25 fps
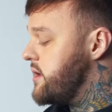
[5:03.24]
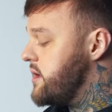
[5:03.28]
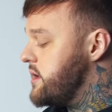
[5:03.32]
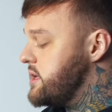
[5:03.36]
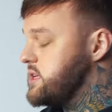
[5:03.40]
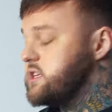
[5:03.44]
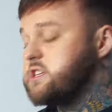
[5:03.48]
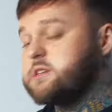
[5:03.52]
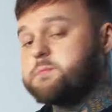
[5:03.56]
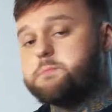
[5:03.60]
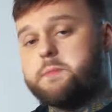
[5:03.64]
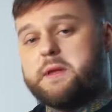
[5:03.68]

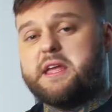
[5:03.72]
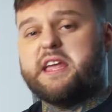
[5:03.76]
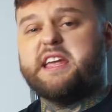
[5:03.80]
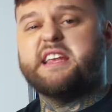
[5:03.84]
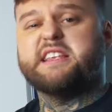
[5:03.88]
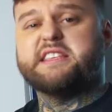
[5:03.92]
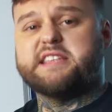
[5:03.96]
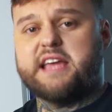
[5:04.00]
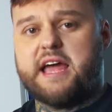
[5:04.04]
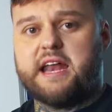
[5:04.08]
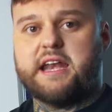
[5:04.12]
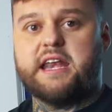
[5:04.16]

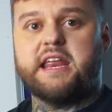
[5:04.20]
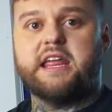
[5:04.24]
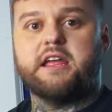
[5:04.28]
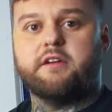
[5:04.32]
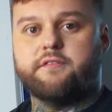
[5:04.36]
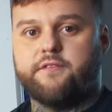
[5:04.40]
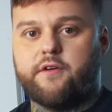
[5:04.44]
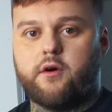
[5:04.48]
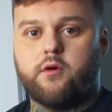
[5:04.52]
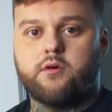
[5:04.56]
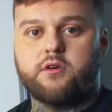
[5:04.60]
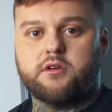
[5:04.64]
speed, technique
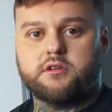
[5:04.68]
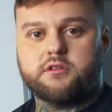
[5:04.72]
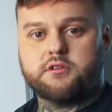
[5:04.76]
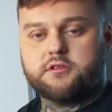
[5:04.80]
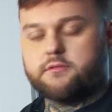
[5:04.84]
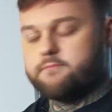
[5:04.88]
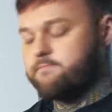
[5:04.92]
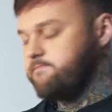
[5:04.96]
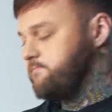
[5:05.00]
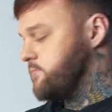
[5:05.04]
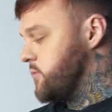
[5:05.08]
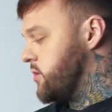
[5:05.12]

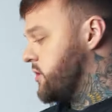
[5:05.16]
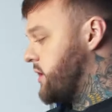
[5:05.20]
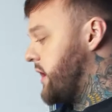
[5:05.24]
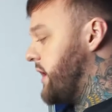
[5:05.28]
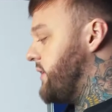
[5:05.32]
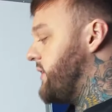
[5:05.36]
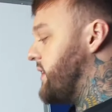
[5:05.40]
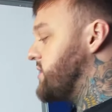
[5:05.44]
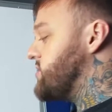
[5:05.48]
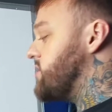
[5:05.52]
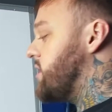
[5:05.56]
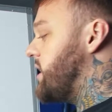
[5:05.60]
focused.
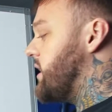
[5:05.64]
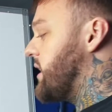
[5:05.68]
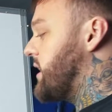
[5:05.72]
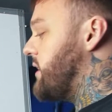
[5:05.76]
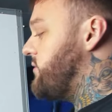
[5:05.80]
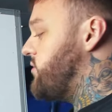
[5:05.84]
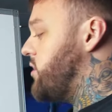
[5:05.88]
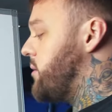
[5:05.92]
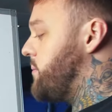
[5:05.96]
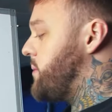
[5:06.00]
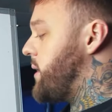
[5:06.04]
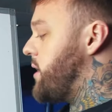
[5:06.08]
Okay, that's going to
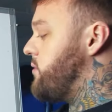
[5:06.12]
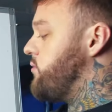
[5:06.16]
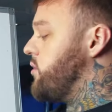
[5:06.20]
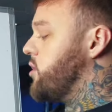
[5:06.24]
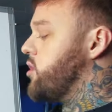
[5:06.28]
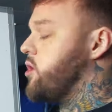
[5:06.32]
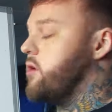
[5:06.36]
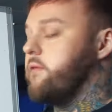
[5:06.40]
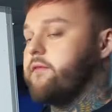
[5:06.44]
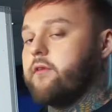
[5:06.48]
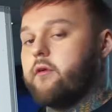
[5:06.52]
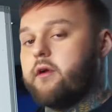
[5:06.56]
give you a bit of
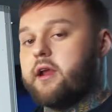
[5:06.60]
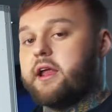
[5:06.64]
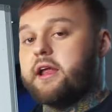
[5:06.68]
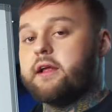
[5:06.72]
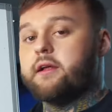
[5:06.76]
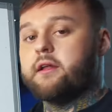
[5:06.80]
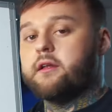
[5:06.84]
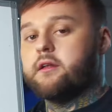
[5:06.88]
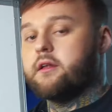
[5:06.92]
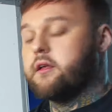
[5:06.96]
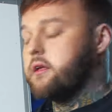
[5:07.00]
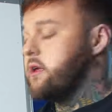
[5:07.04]
recovery
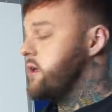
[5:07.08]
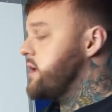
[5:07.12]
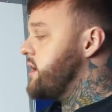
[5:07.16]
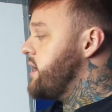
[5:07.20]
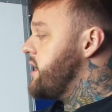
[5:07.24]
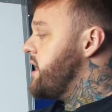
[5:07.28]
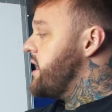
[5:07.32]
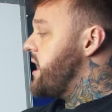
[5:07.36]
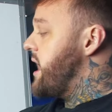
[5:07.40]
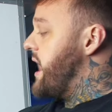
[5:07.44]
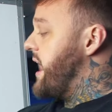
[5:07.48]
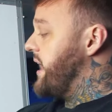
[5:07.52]

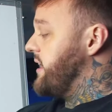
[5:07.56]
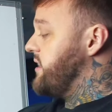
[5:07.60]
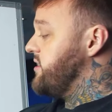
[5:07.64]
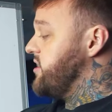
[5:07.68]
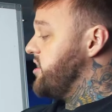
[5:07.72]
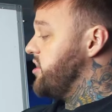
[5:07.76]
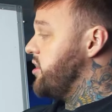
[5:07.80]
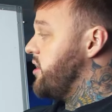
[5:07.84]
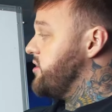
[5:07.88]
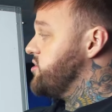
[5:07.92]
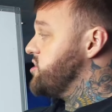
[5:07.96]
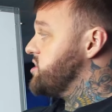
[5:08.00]
and,
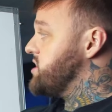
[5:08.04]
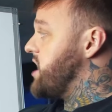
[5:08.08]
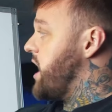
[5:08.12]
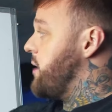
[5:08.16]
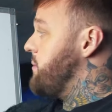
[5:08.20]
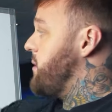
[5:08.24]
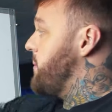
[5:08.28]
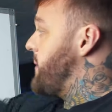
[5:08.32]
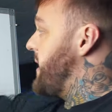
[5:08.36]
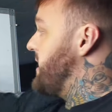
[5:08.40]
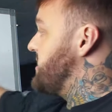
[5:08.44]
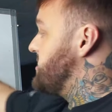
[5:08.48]
you know, just
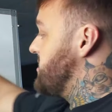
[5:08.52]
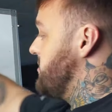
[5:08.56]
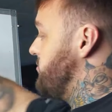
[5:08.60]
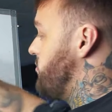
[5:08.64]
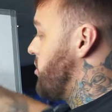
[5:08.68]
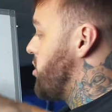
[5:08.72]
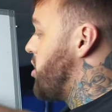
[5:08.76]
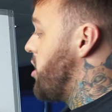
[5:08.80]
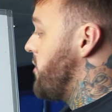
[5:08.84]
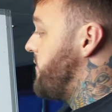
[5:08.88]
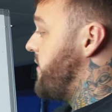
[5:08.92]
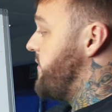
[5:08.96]
help you basically
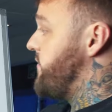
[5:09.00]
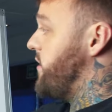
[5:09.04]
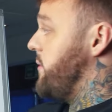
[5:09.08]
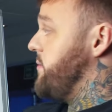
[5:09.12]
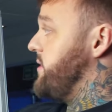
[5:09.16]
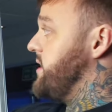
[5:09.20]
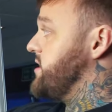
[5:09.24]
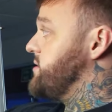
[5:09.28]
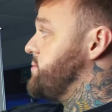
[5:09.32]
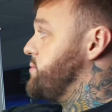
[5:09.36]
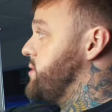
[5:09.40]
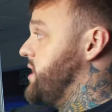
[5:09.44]
recover from
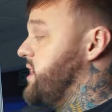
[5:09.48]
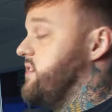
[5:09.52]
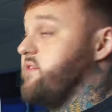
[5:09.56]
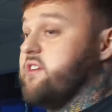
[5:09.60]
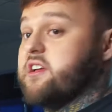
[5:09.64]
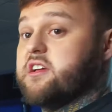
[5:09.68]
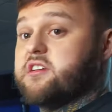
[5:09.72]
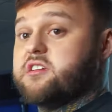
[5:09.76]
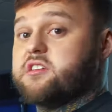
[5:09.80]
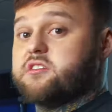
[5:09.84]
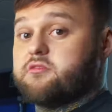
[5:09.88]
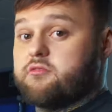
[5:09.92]
this
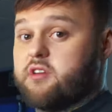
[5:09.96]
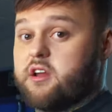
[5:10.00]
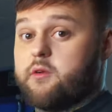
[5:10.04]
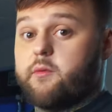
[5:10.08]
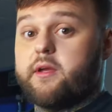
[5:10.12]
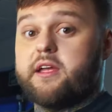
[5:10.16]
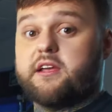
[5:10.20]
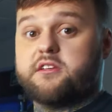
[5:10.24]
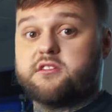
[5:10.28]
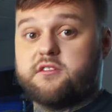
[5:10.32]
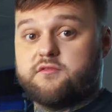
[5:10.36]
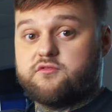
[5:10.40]
previous 3
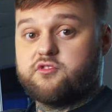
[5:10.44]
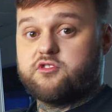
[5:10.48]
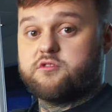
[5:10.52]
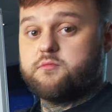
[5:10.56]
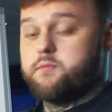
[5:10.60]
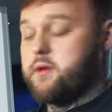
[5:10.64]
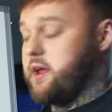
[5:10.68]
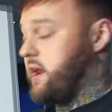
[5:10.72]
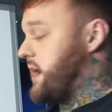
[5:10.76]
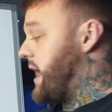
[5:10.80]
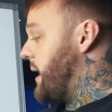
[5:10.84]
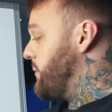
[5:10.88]
weeks of just
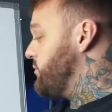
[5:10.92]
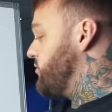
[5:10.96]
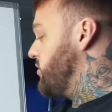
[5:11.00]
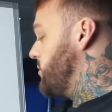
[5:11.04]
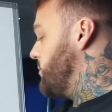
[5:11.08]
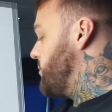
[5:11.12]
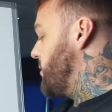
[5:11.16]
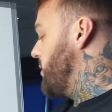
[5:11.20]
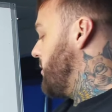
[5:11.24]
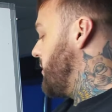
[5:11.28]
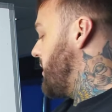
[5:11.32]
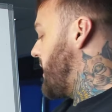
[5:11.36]
being
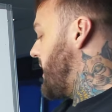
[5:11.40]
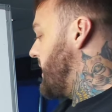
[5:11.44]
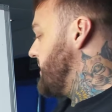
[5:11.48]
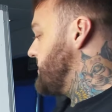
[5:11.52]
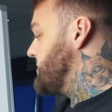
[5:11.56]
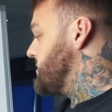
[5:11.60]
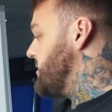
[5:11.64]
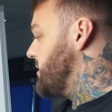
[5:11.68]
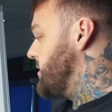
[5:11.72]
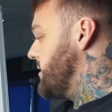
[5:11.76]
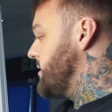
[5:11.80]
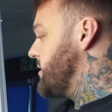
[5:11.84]
absolutely
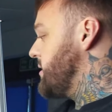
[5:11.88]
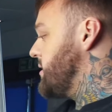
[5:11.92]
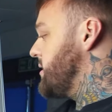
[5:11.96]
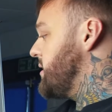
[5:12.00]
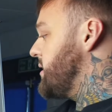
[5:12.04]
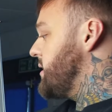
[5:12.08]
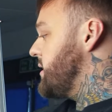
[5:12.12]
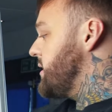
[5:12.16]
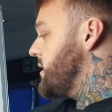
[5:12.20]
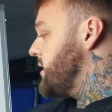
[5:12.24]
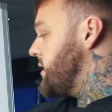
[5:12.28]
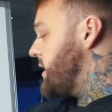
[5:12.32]
brutalized.
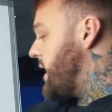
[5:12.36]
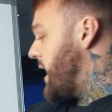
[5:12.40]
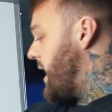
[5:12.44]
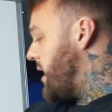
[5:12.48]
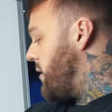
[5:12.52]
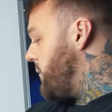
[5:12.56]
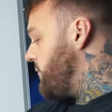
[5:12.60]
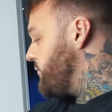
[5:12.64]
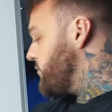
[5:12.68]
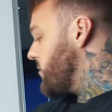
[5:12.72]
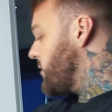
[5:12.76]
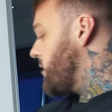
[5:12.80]

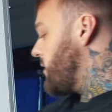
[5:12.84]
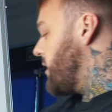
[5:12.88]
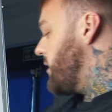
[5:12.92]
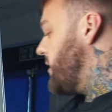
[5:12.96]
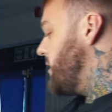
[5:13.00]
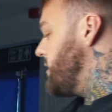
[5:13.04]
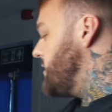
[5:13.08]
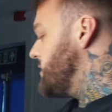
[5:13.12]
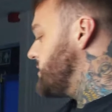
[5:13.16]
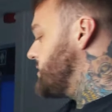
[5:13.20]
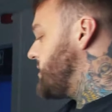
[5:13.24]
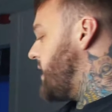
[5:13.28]
Now,
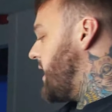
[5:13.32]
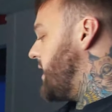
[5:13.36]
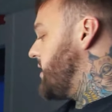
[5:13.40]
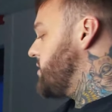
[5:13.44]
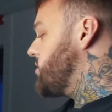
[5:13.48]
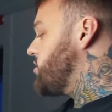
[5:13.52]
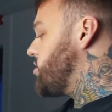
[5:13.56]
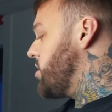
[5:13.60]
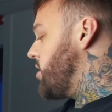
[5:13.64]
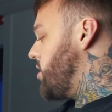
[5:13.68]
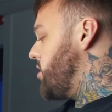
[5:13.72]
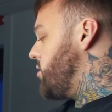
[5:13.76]
day
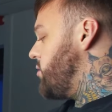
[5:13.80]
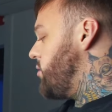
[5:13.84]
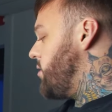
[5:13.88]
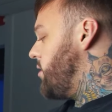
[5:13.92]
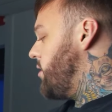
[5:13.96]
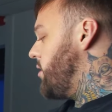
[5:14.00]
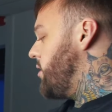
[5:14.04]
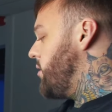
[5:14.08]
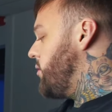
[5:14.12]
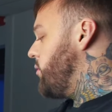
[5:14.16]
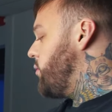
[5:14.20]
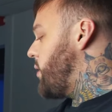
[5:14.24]
2,
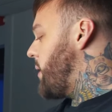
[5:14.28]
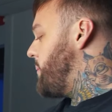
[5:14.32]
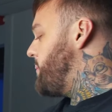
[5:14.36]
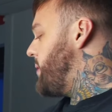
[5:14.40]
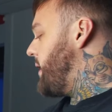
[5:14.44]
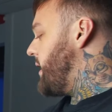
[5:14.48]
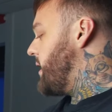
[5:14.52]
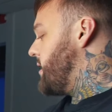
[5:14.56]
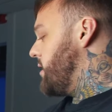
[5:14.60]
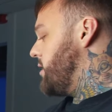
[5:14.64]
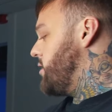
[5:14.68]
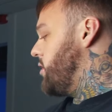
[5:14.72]
we're
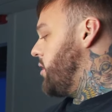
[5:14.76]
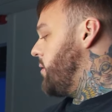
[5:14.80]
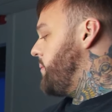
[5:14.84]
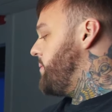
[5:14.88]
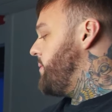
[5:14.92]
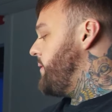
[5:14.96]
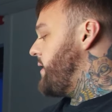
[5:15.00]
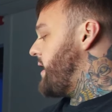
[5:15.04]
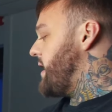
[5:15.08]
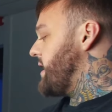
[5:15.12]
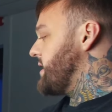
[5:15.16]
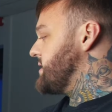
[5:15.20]
picking
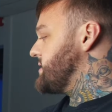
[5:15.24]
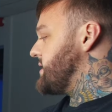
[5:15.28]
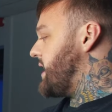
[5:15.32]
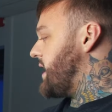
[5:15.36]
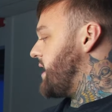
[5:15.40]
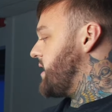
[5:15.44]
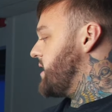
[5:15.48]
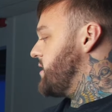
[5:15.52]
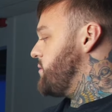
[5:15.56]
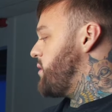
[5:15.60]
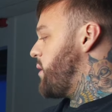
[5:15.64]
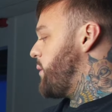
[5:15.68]
up
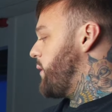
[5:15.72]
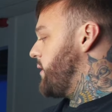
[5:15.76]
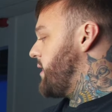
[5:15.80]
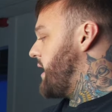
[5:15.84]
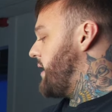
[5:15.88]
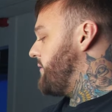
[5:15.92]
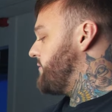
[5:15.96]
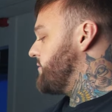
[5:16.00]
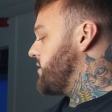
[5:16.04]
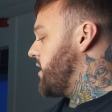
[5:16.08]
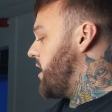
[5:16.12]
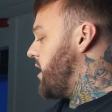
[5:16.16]
exactly where we
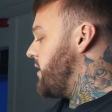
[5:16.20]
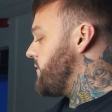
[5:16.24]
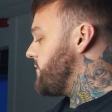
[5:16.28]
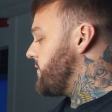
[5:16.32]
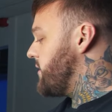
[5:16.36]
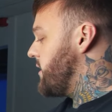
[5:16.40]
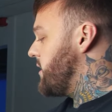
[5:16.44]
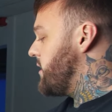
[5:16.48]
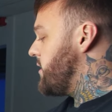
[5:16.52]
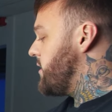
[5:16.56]
left off.